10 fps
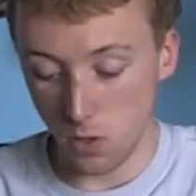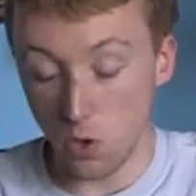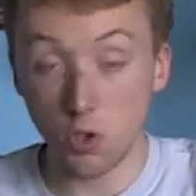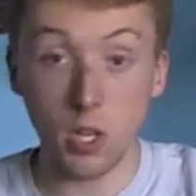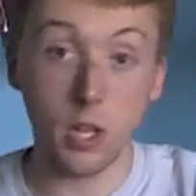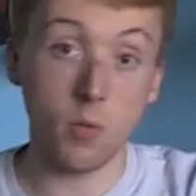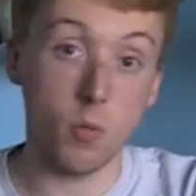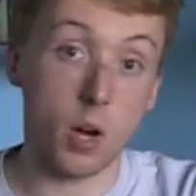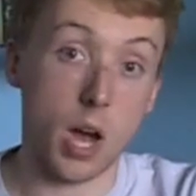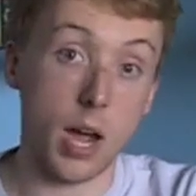Usually
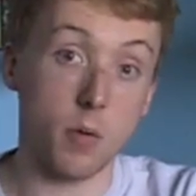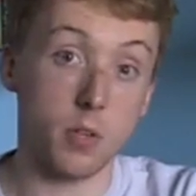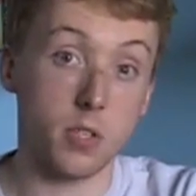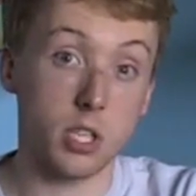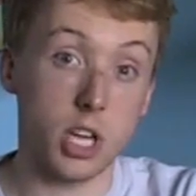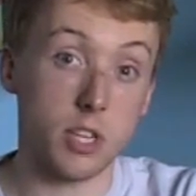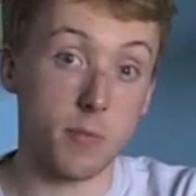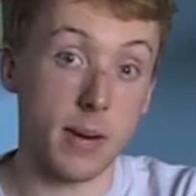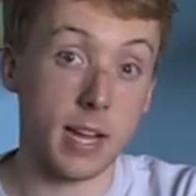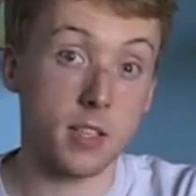what I would suggest
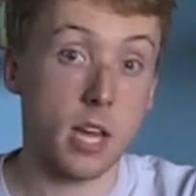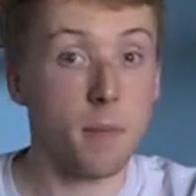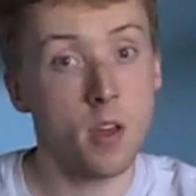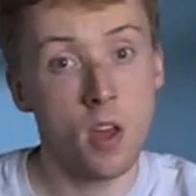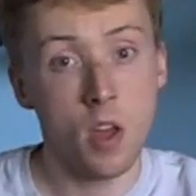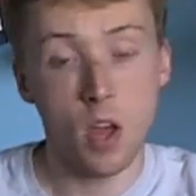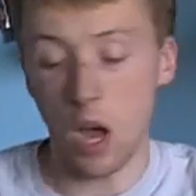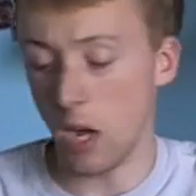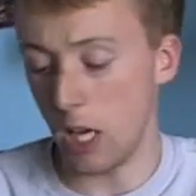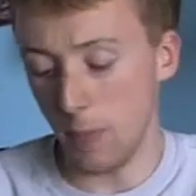for my next tip,
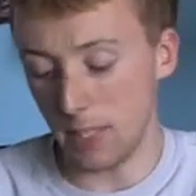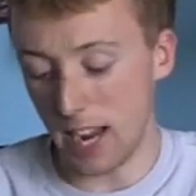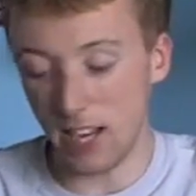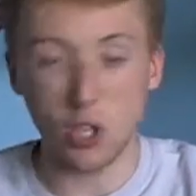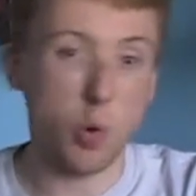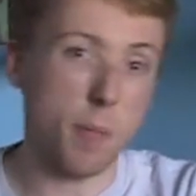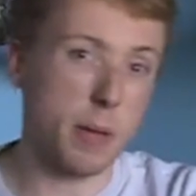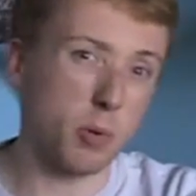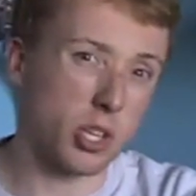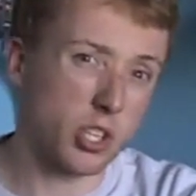keep it to 8 to 12
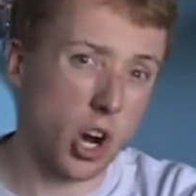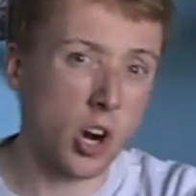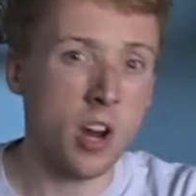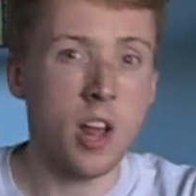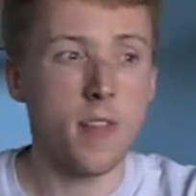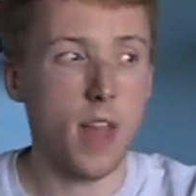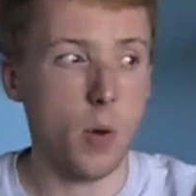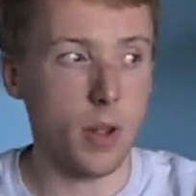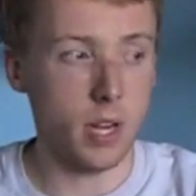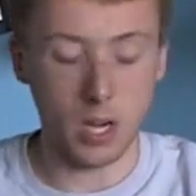people to start.
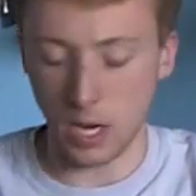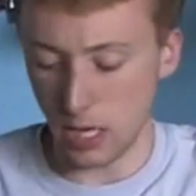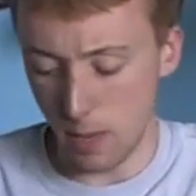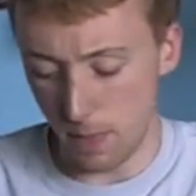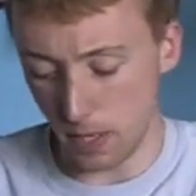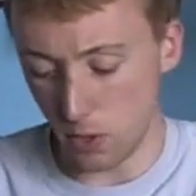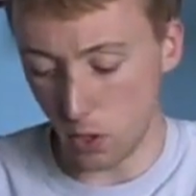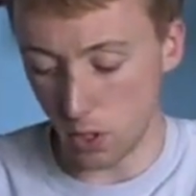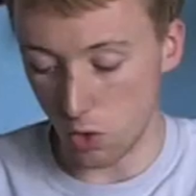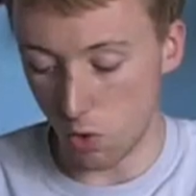That way you can kind of keep things
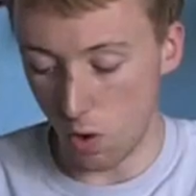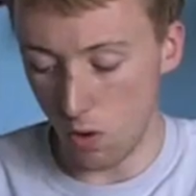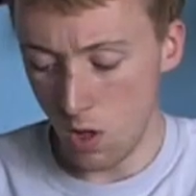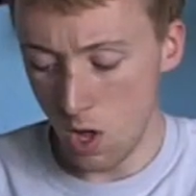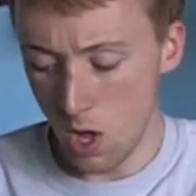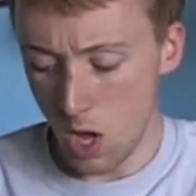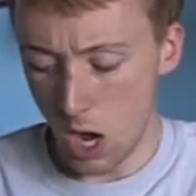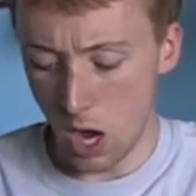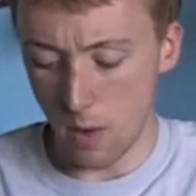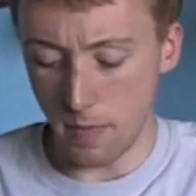under control.
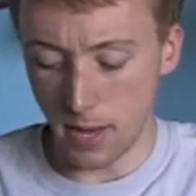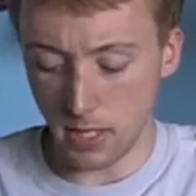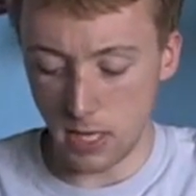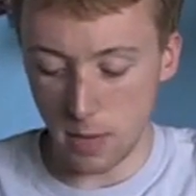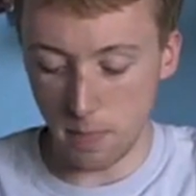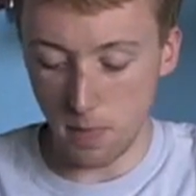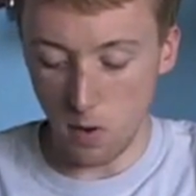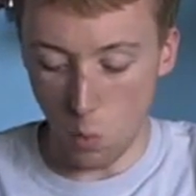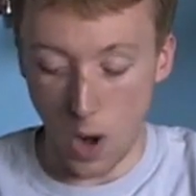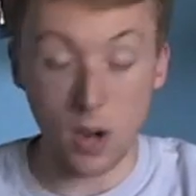Next tip,
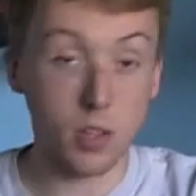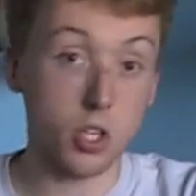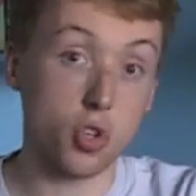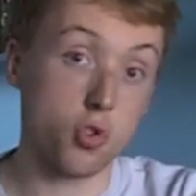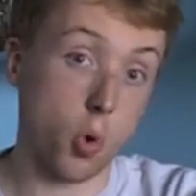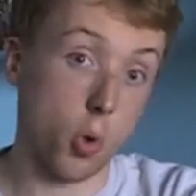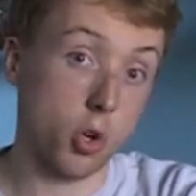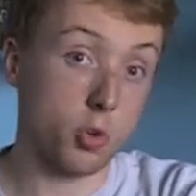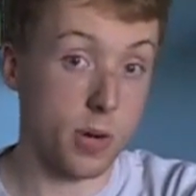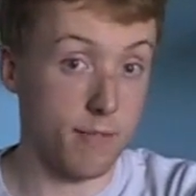wireless
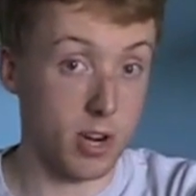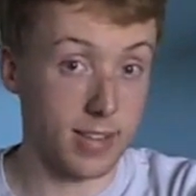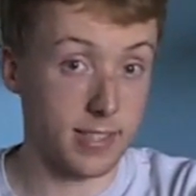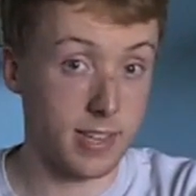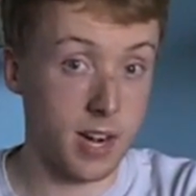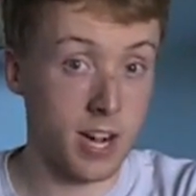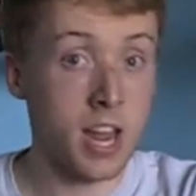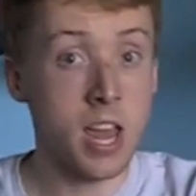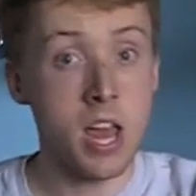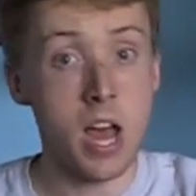controllers whenever
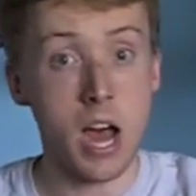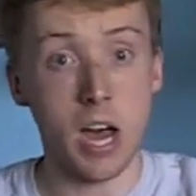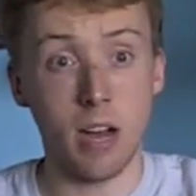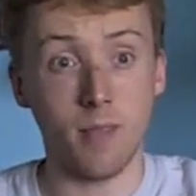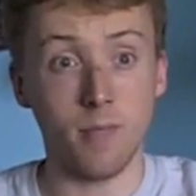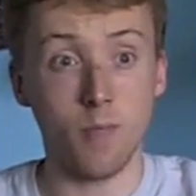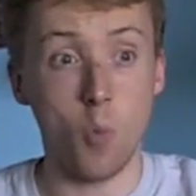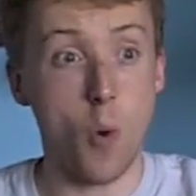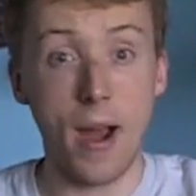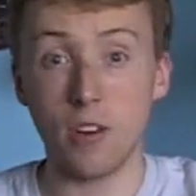necessary.
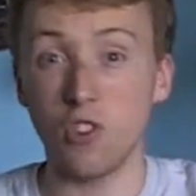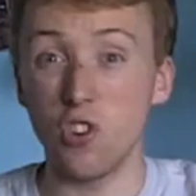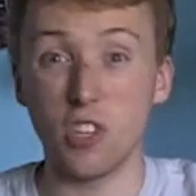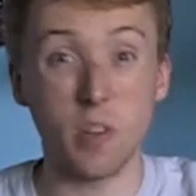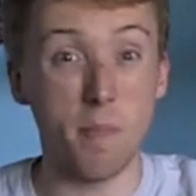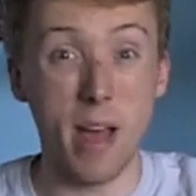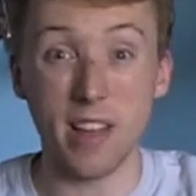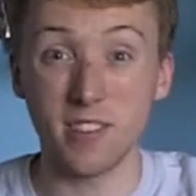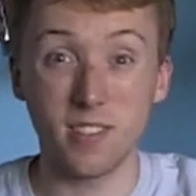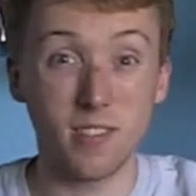Wires are just a
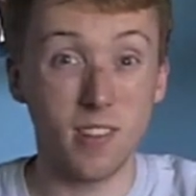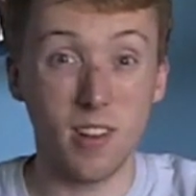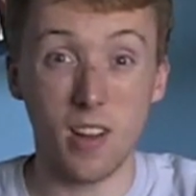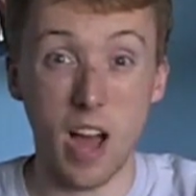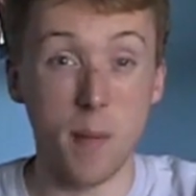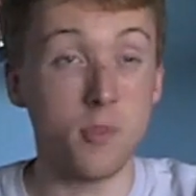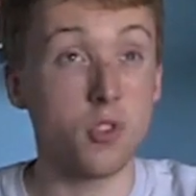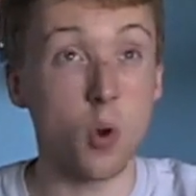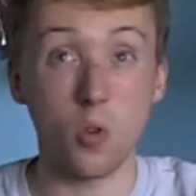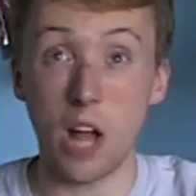mess. I'm
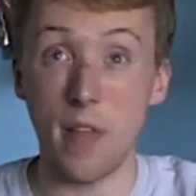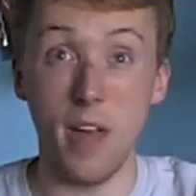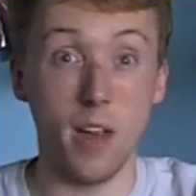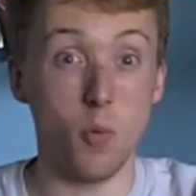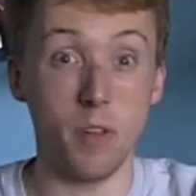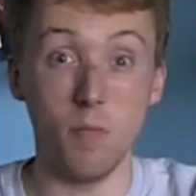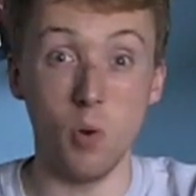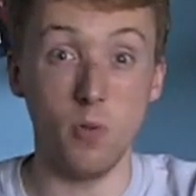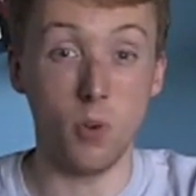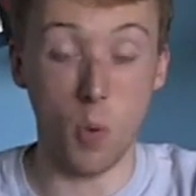so glad that we
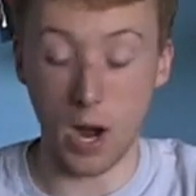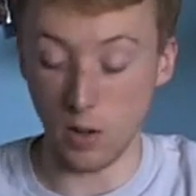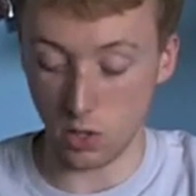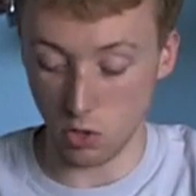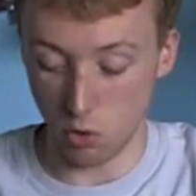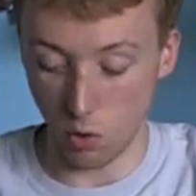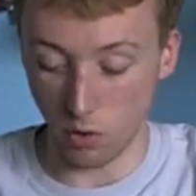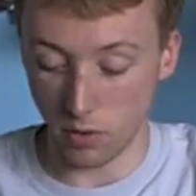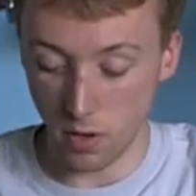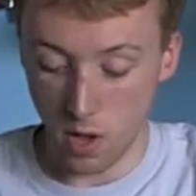moved to wireless
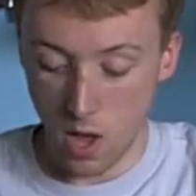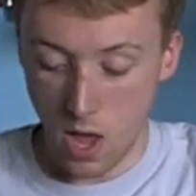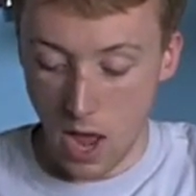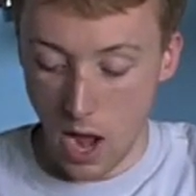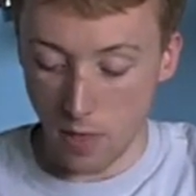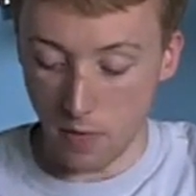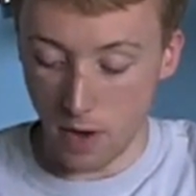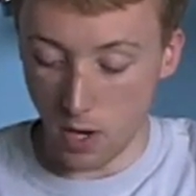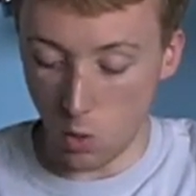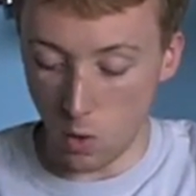controllers. And the
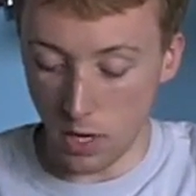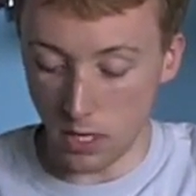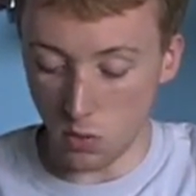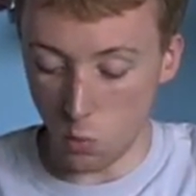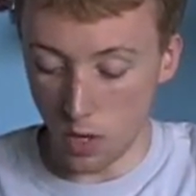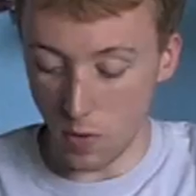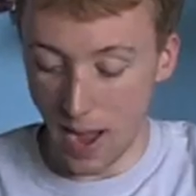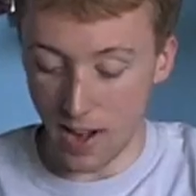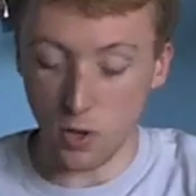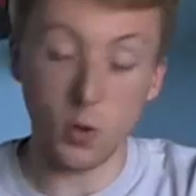final one is, when you
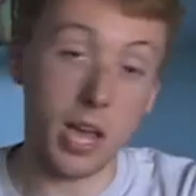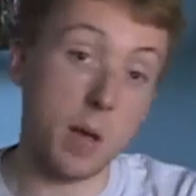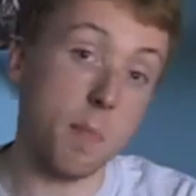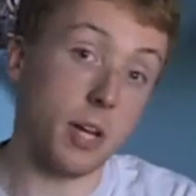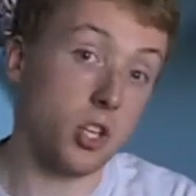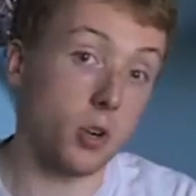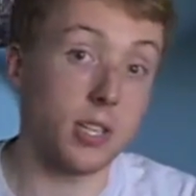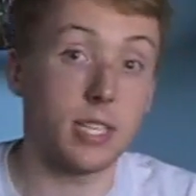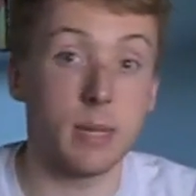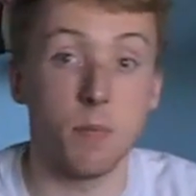add a new game, make sure
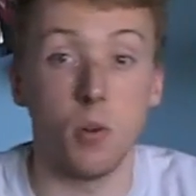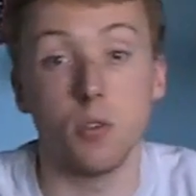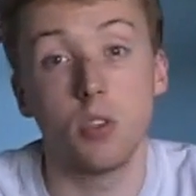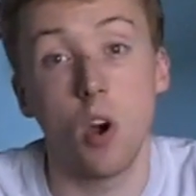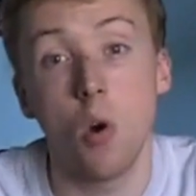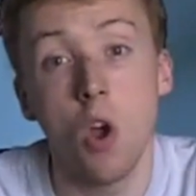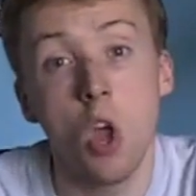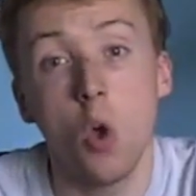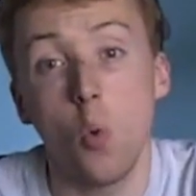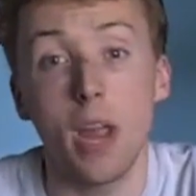it's simple. So
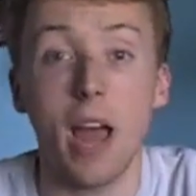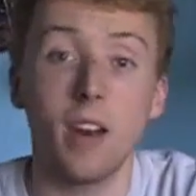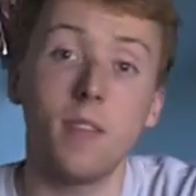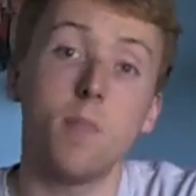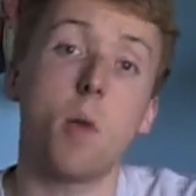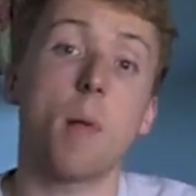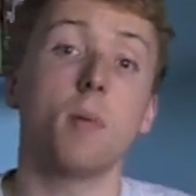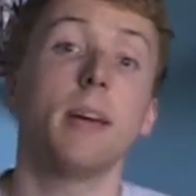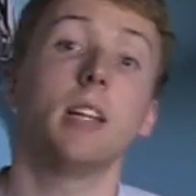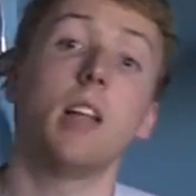we added
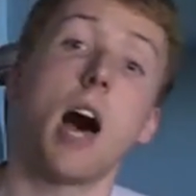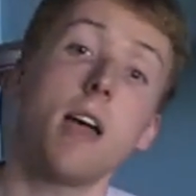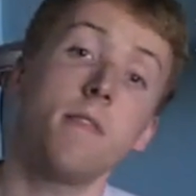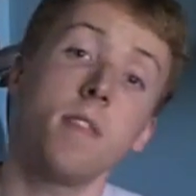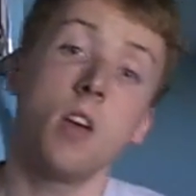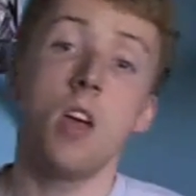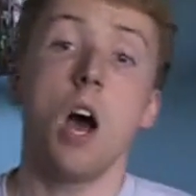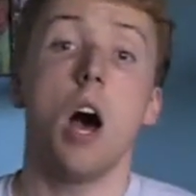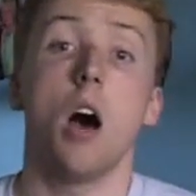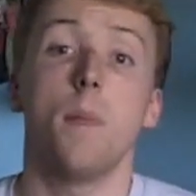Bomberman Live.
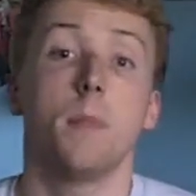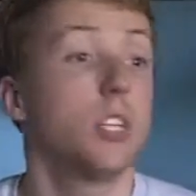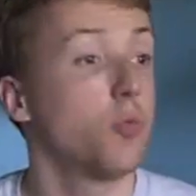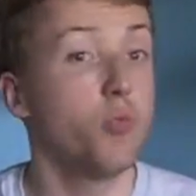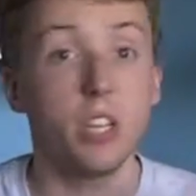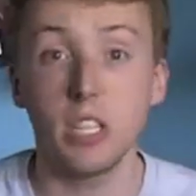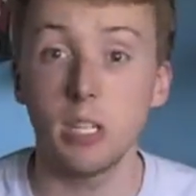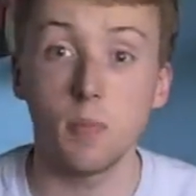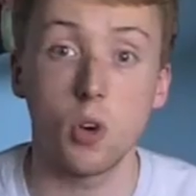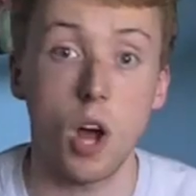It's a really
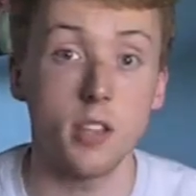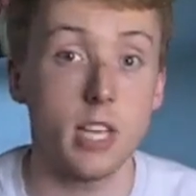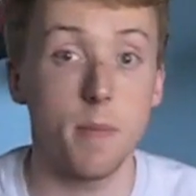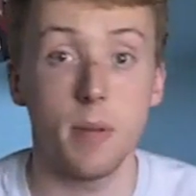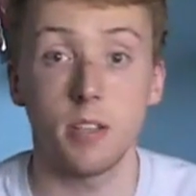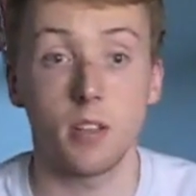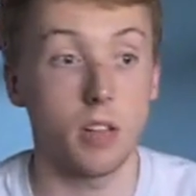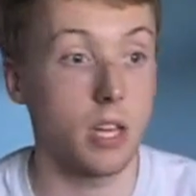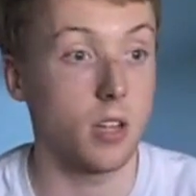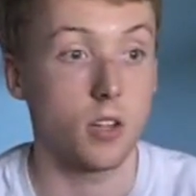simple concept,
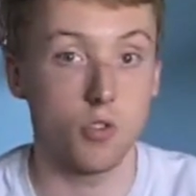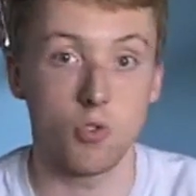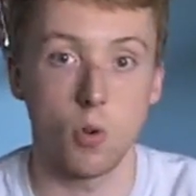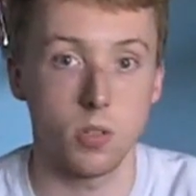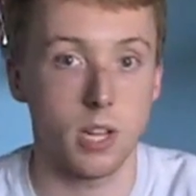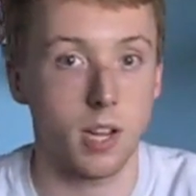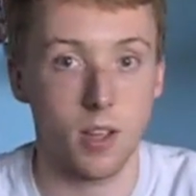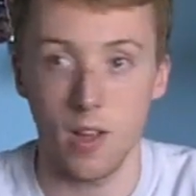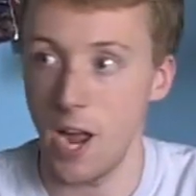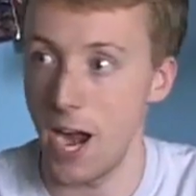basically control
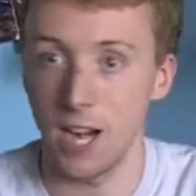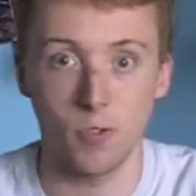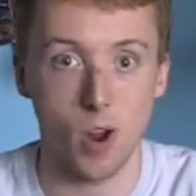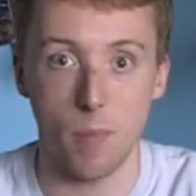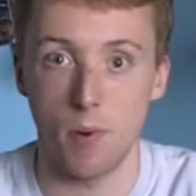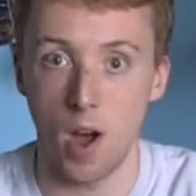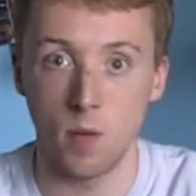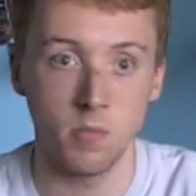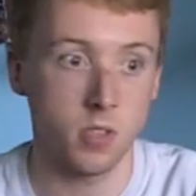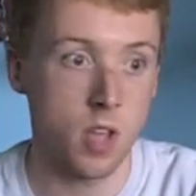stick, A to drop
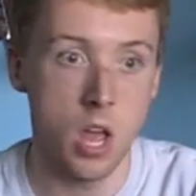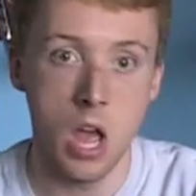bombs.